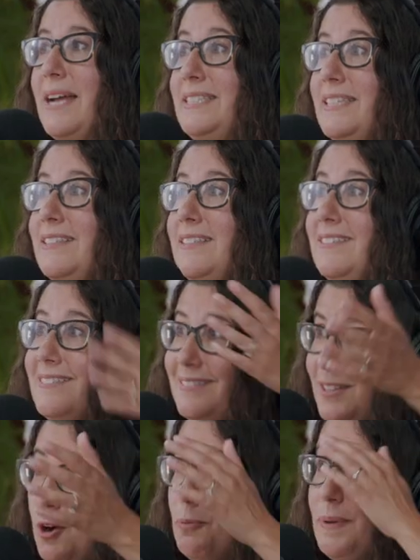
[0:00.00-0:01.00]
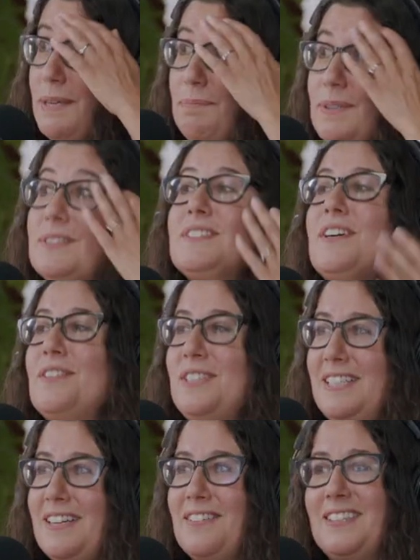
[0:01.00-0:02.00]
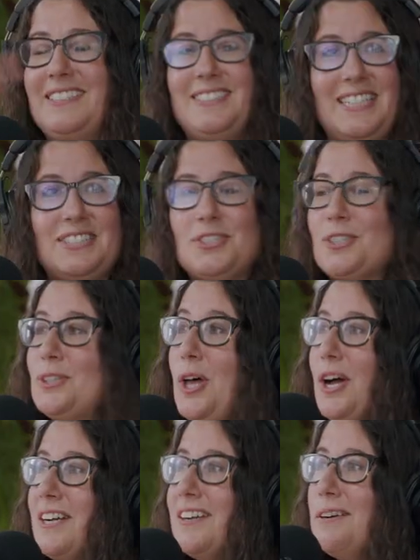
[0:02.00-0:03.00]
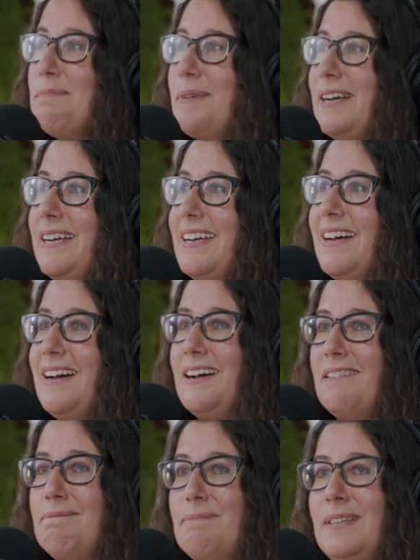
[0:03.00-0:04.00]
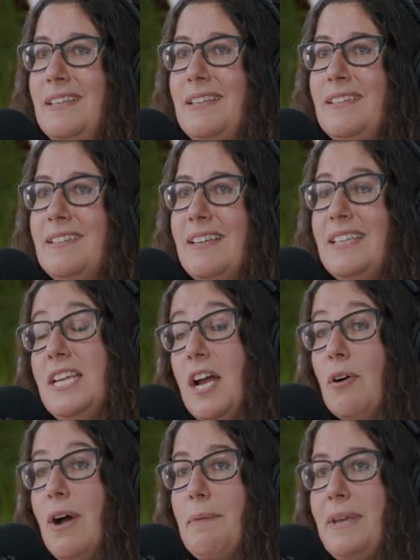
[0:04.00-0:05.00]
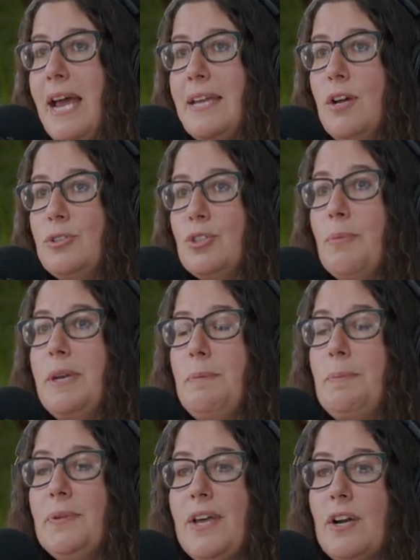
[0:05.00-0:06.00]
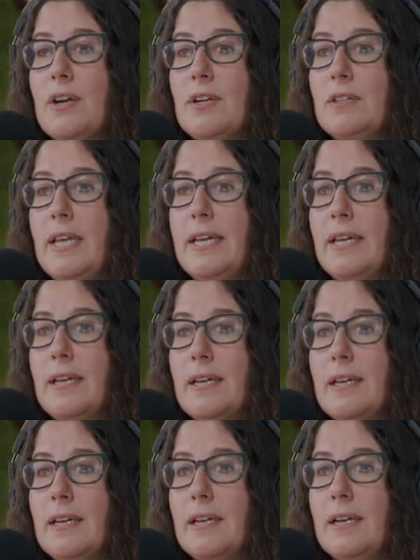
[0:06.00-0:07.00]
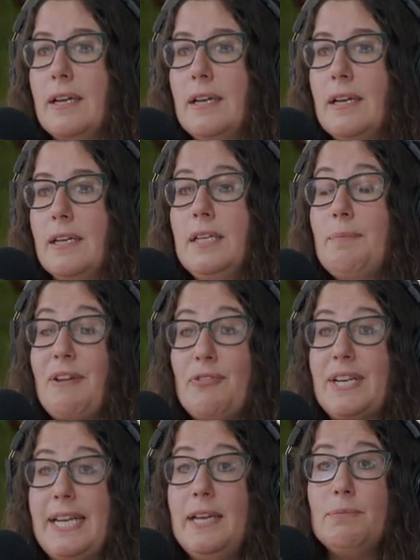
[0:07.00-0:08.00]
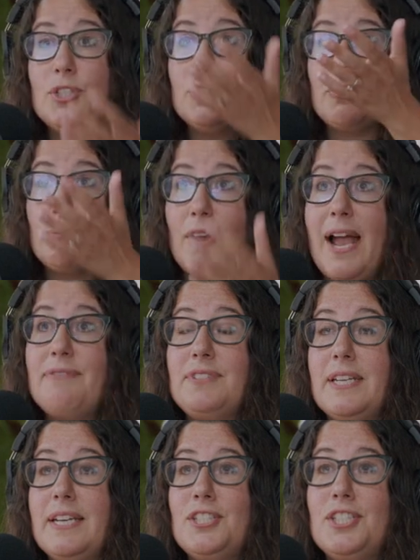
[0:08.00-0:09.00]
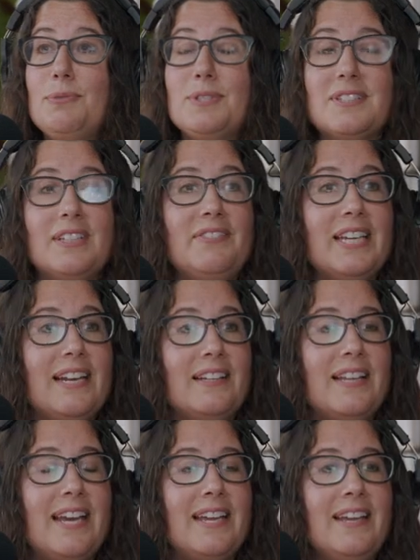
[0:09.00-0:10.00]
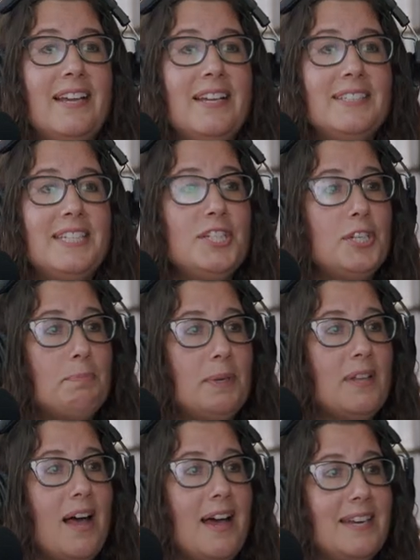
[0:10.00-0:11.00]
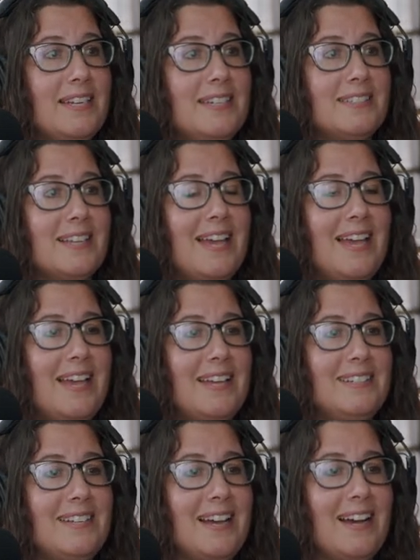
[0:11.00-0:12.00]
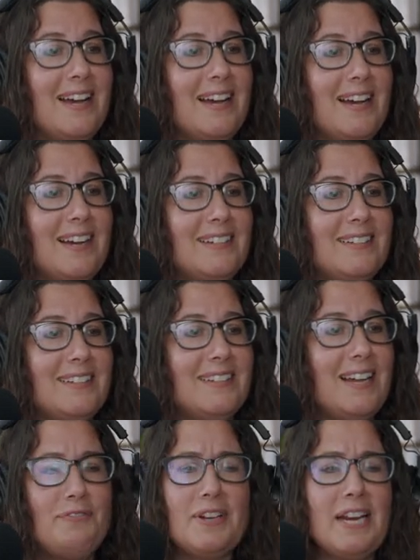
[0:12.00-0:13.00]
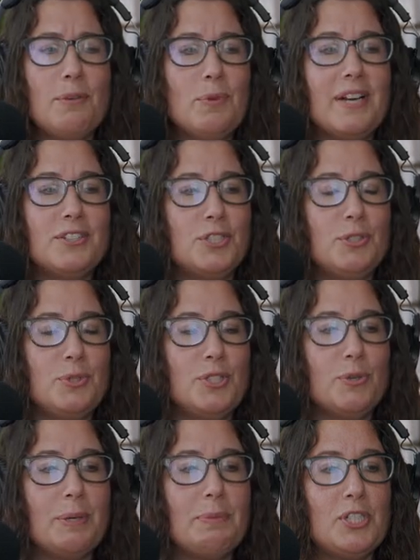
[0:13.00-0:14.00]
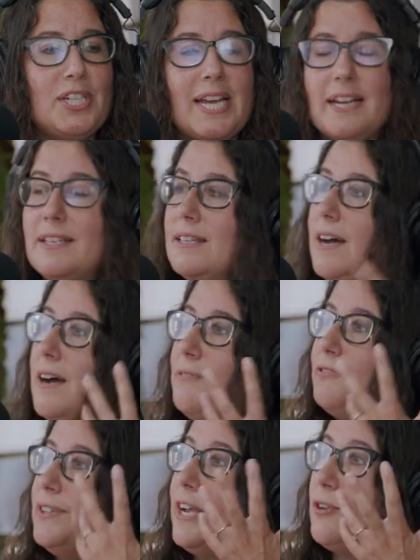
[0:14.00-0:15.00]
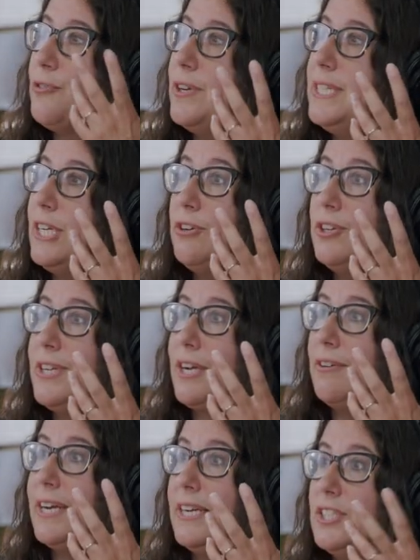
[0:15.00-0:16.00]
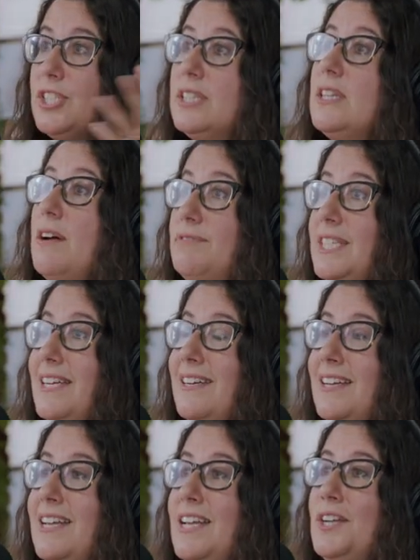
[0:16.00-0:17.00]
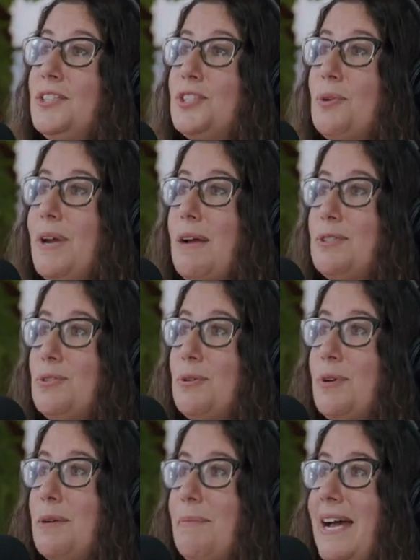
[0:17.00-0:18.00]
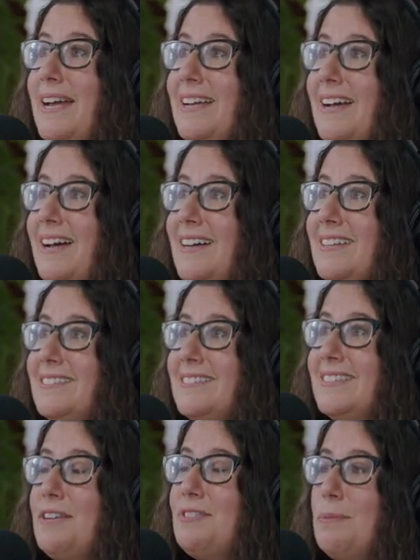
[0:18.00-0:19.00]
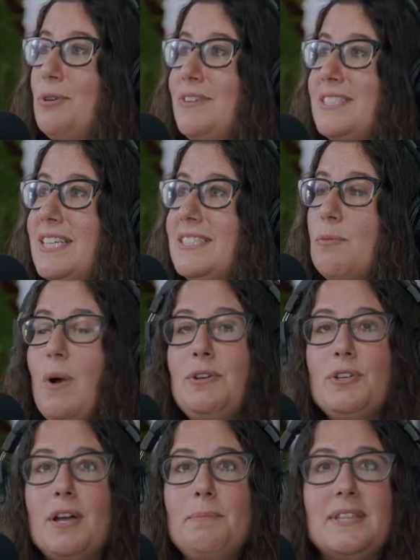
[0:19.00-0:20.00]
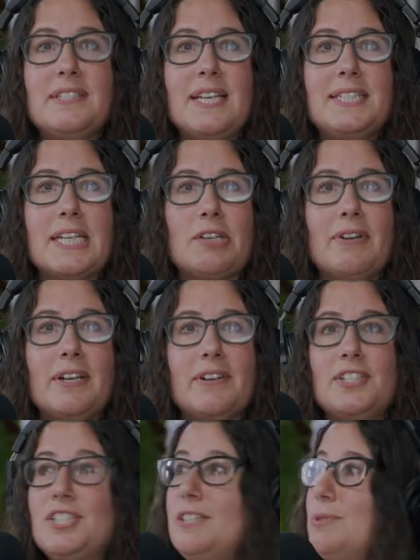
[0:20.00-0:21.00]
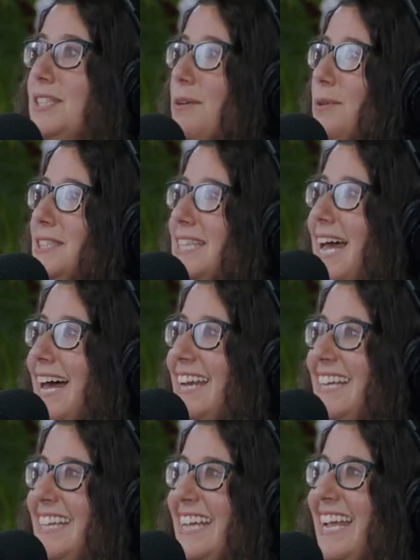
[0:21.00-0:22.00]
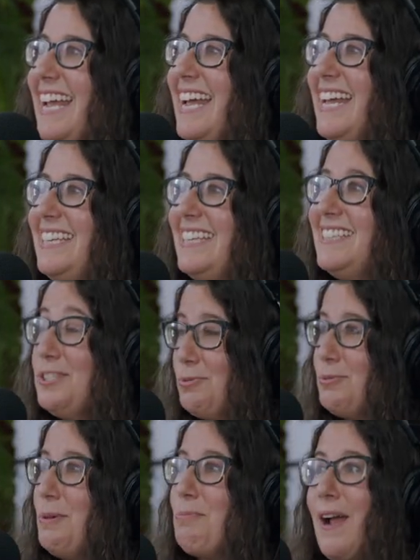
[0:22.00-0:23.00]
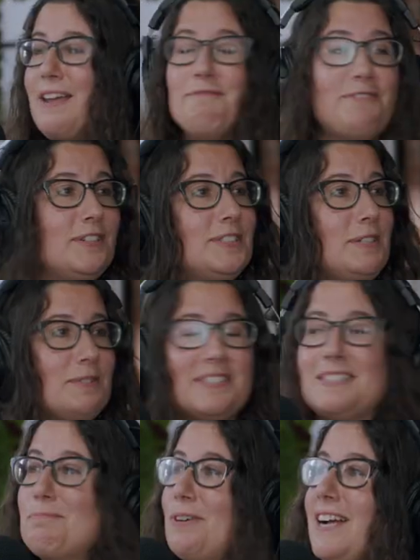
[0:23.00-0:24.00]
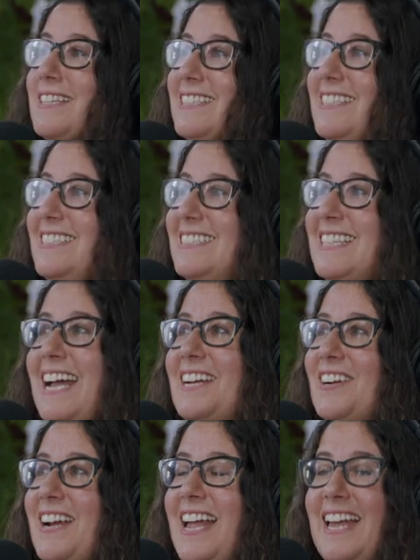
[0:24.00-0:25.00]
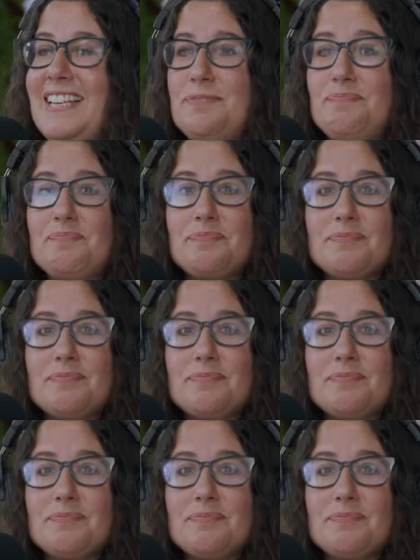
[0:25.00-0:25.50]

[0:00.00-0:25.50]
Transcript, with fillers: i didn't know people so you know it, it took longer but um, you know i mean i know so many people that are like my friend kim she's from grafton and she was living in la teaching pilates and uh, I forget what else she was doing, but she had a, a flair for interior decorating. She loved it. So when I was doing one of my uh, Lifetime movies, I said, "Why don't you come be the set decorator?" And she was like, "What's that?" And this was when Brian Felty was the production designer, and